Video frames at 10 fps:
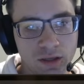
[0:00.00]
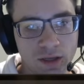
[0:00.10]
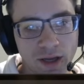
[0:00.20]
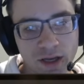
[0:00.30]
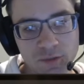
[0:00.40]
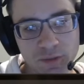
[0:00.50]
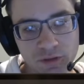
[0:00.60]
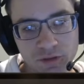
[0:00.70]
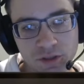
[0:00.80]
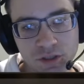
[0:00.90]

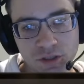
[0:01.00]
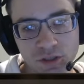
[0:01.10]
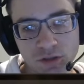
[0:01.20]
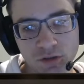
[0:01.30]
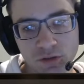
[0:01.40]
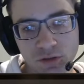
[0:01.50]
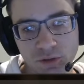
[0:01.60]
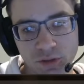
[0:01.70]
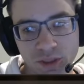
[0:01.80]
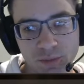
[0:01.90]
aspect ratio,
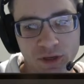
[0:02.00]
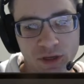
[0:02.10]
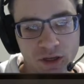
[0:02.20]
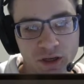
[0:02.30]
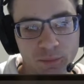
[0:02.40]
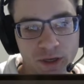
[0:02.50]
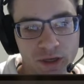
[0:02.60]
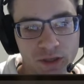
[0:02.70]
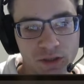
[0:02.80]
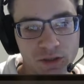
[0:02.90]
gonna keep that on
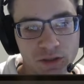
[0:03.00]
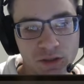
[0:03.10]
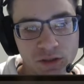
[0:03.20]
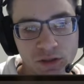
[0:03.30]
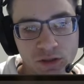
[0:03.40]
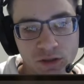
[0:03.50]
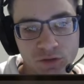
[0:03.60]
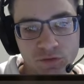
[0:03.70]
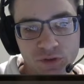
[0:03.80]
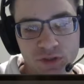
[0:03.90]
automatic.
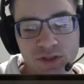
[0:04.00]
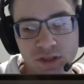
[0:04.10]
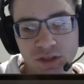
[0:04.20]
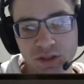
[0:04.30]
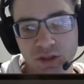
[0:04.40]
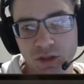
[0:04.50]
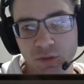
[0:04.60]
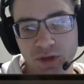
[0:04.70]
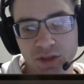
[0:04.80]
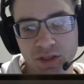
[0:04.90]
VSync, you're gonna
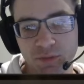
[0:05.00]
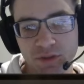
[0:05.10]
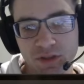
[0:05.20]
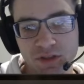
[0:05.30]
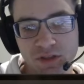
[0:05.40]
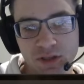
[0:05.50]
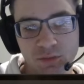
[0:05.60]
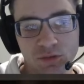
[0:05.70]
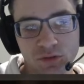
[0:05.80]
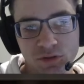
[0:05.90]
want to keep it
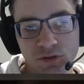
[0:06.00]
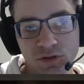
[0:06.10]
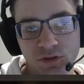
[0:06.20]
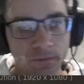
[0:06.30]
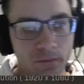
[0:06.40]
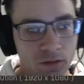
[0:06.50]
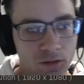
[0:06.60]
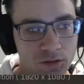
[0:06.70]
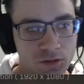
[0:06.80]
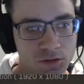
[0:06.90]
disabled.
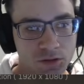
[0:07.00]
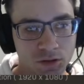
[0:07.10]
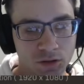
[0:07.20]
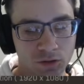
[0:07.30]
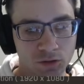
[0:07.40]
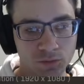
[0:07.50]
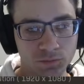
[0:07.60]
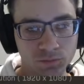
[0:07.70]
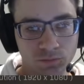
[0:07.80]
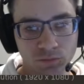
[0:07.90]
So
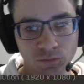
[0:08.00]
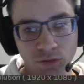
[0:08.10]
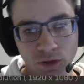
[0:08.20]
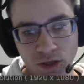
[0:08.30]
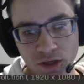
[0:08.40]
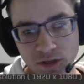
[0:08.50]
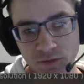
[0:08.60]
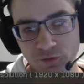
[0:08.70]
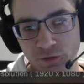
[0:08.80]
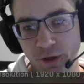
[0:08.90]

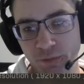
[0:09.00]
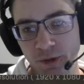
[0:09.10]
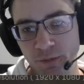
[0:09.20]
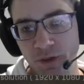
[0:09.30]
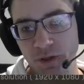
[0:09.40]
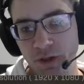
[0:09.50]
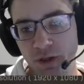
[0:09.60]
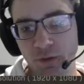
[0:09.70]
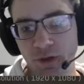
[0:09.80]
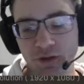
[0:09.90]
custom frame limit, you're
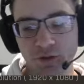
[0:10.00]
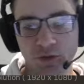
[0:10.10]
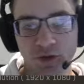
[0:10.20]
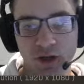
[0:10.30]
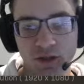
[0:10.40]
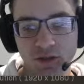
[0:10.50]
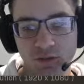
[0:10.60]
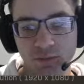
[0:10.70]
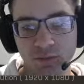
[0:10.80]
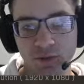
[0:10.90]
gonna want to do
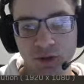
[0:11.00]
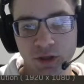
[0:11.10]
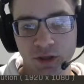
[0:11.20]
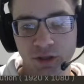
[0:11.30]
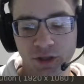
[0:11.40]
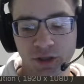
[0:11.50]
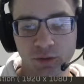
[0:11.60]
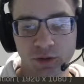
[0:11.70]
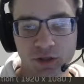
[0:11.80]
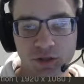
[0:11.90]
custom. You're gonna
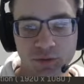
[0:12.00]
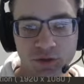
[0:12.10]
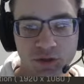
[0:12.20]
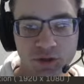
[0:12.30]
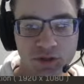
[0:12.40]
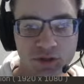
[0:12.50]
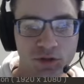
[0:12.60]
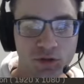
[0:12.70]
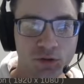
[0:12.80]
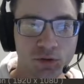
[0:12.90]
want to switch this
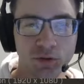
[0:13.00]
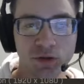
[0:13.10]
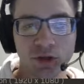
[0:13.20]
to